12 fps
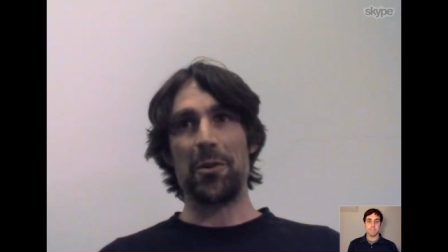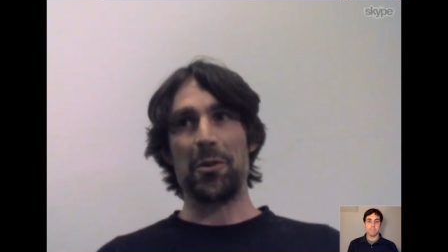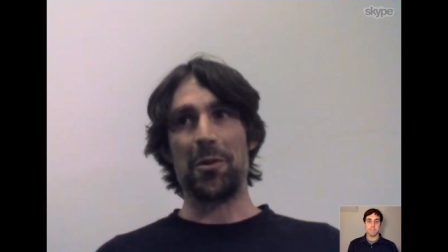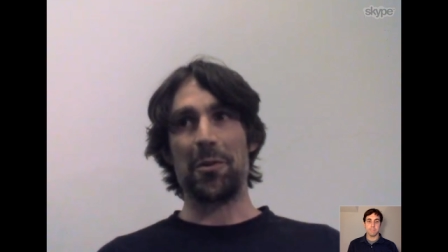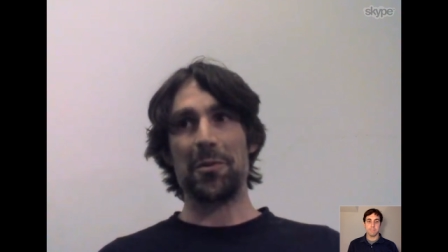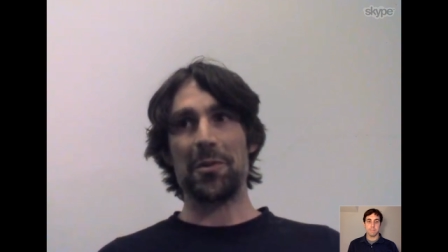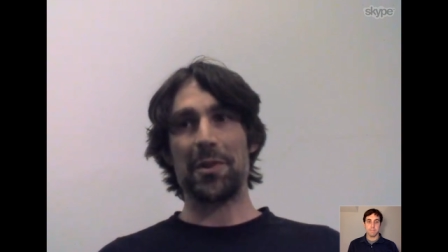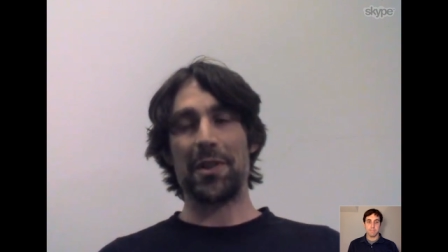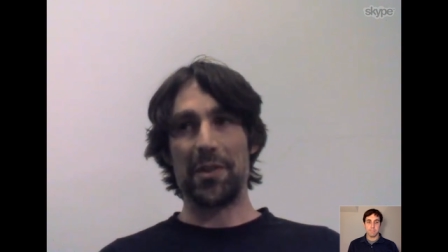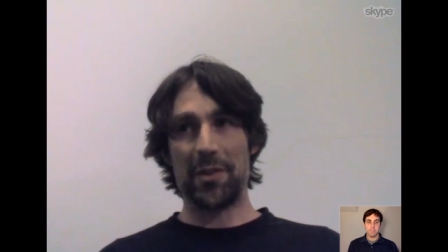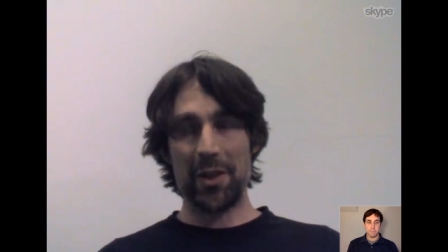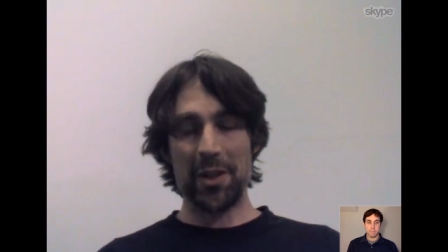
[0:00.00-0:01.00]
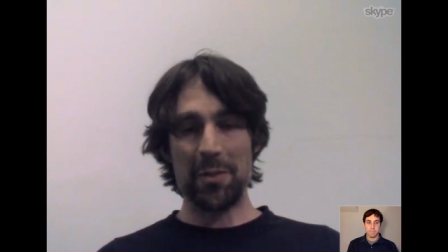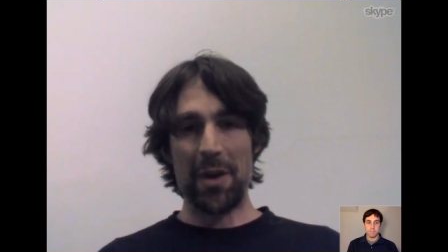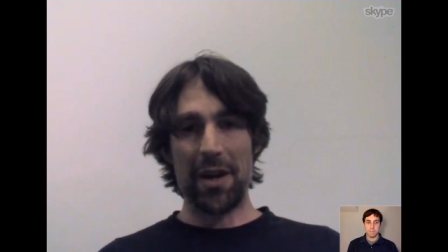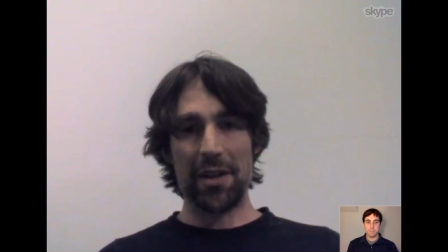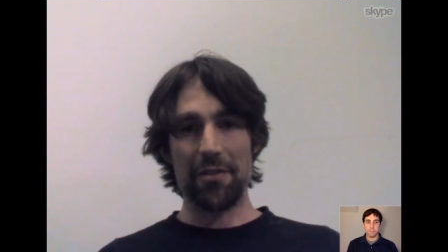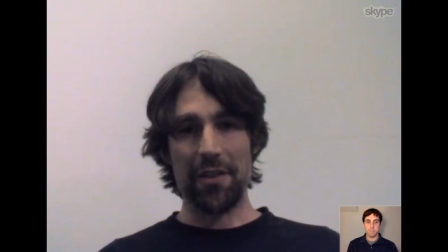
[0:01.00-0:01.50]
you're concerned
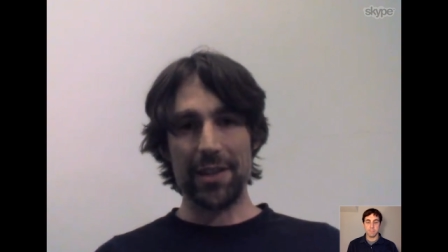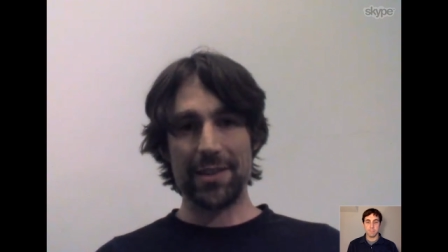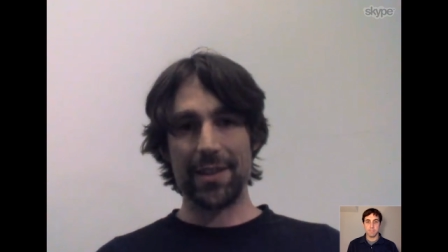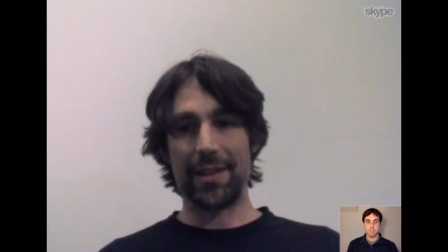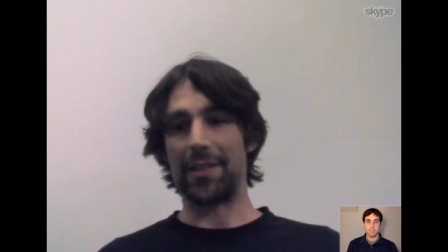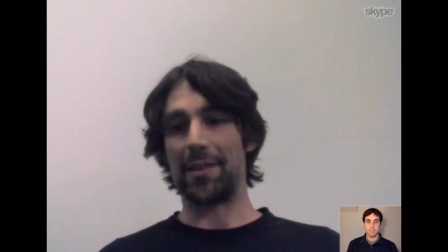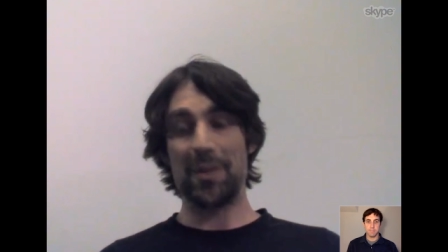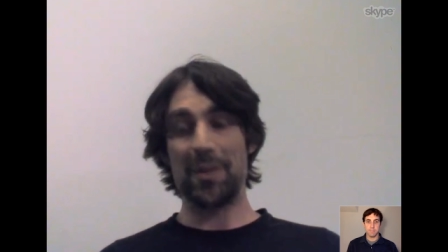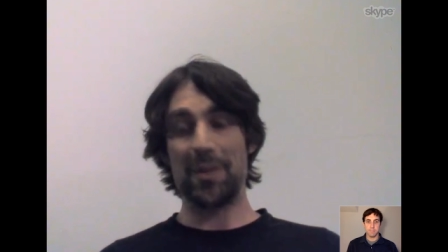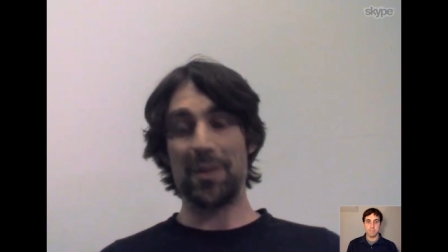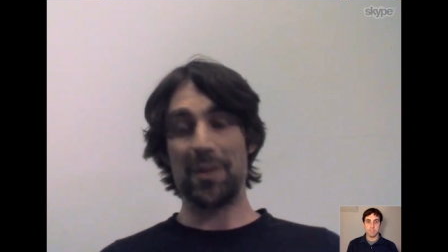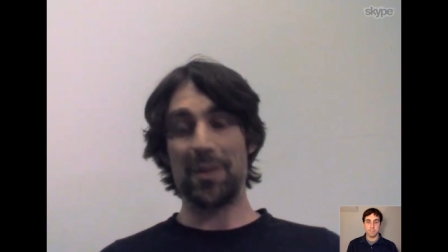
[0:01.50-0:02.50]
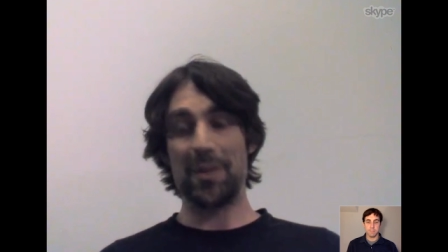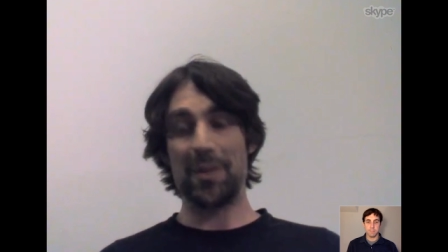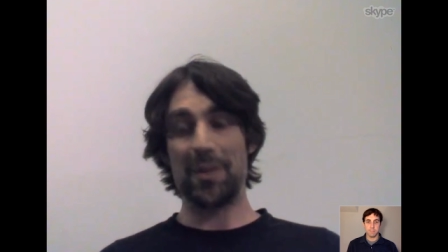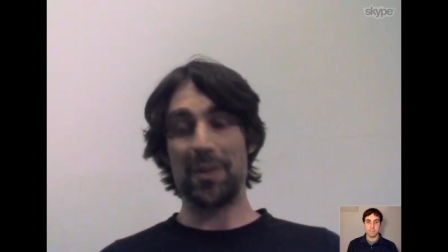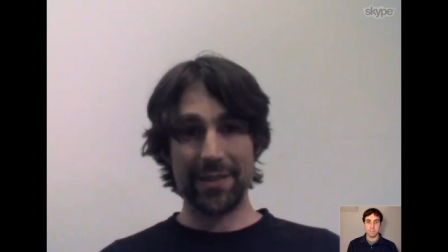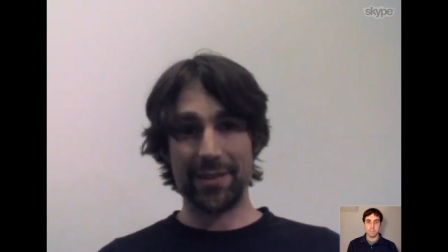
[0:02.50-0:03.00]
about your rating, there's a simple
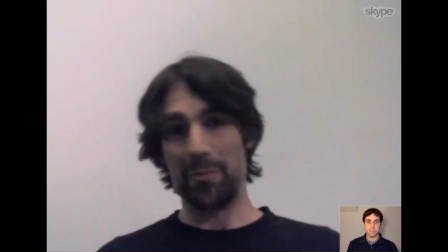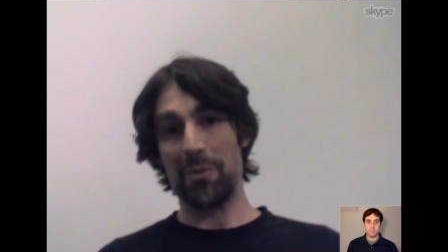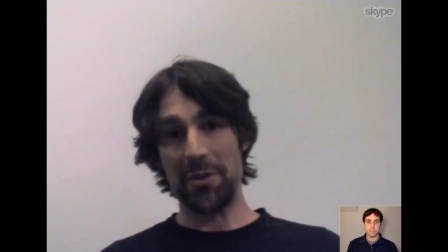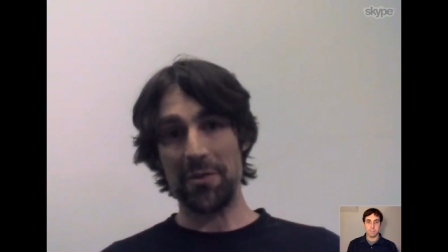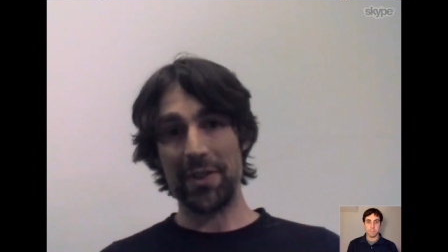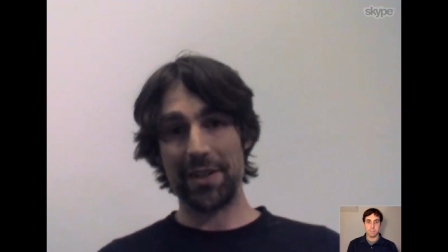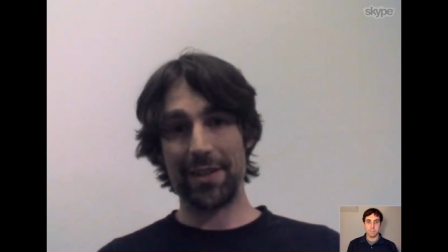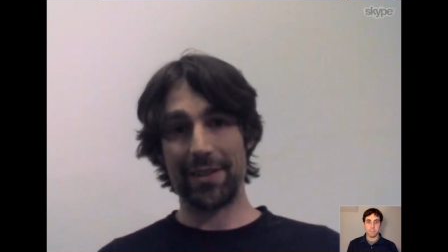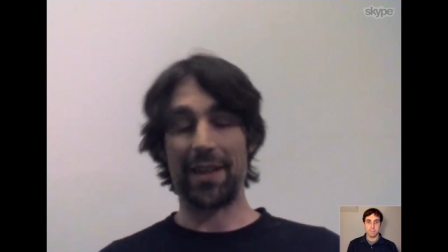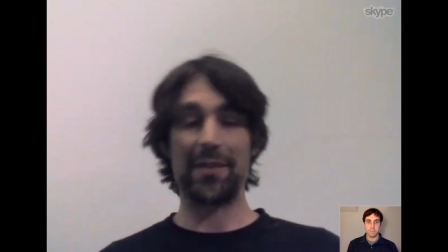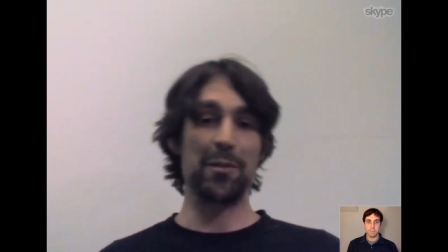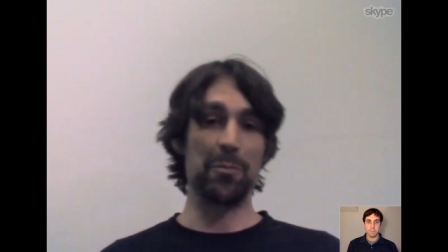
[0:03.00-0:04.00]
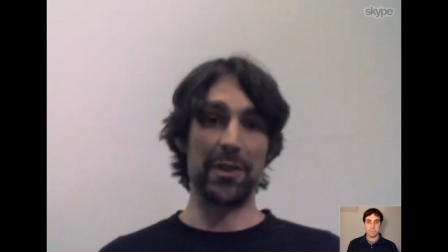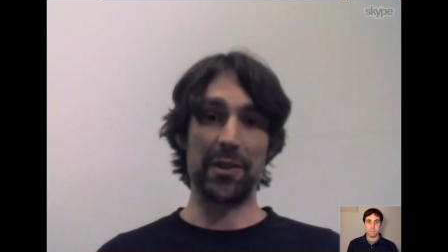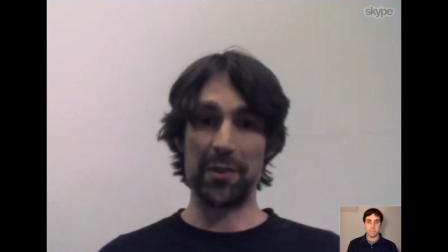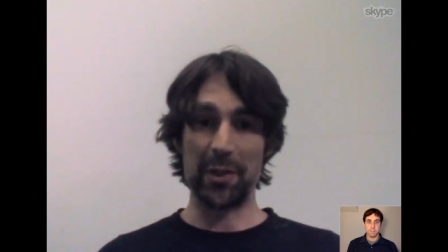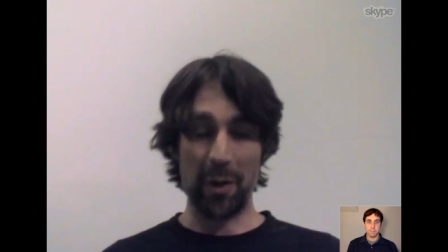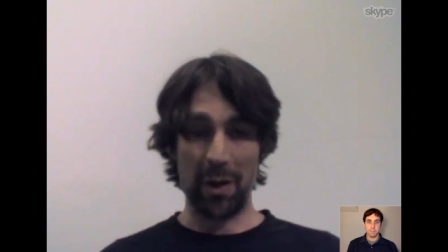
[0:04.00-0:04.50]
way to improve it, and that's simply
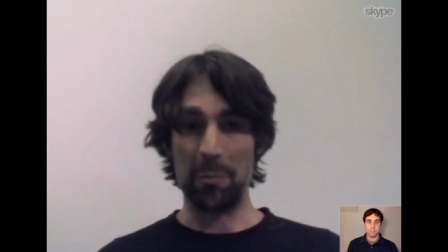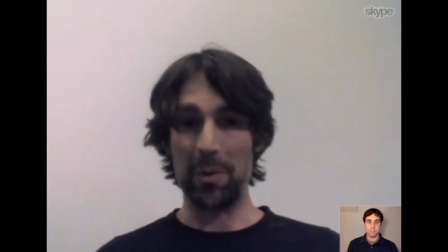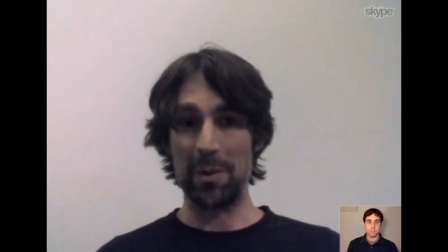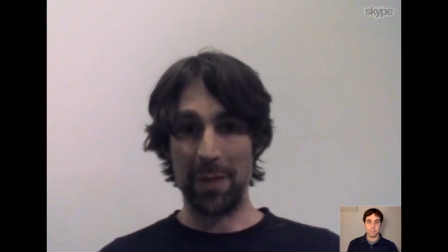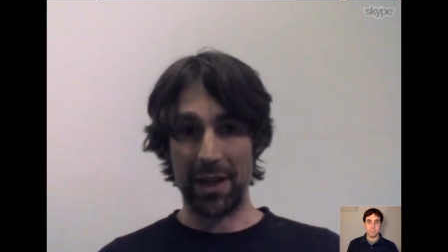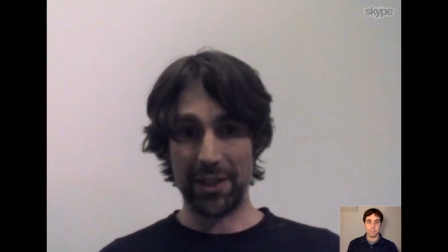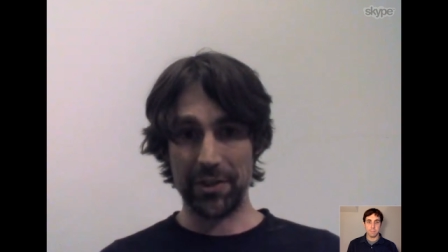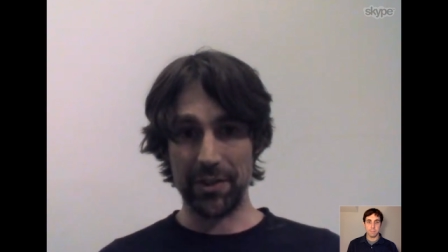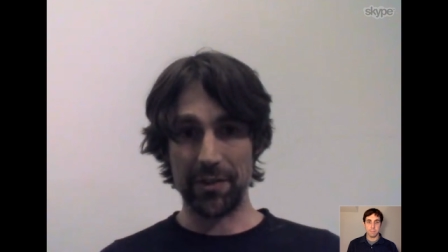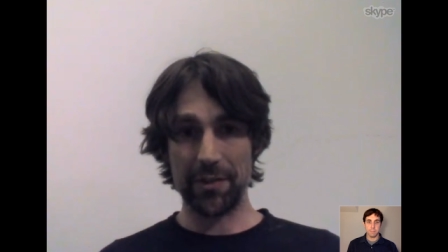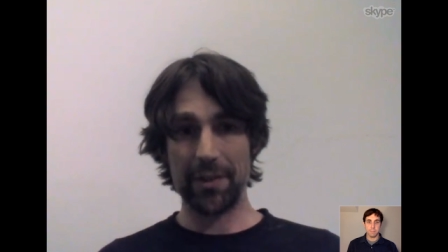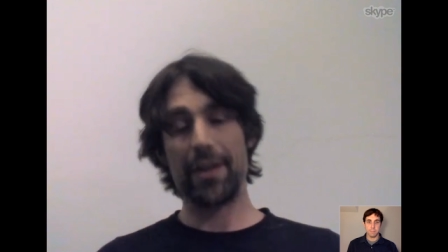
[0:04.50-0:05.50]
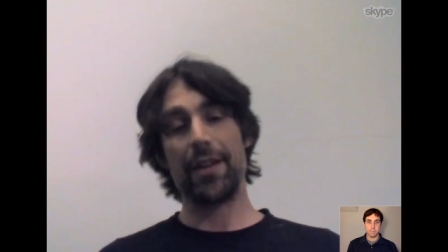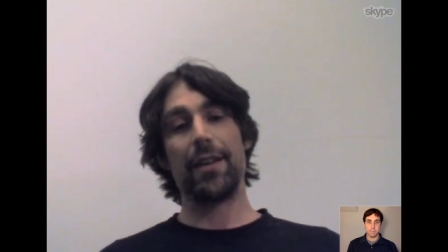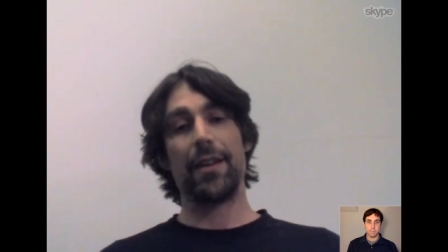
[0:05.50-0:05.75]
just to go out and win matches.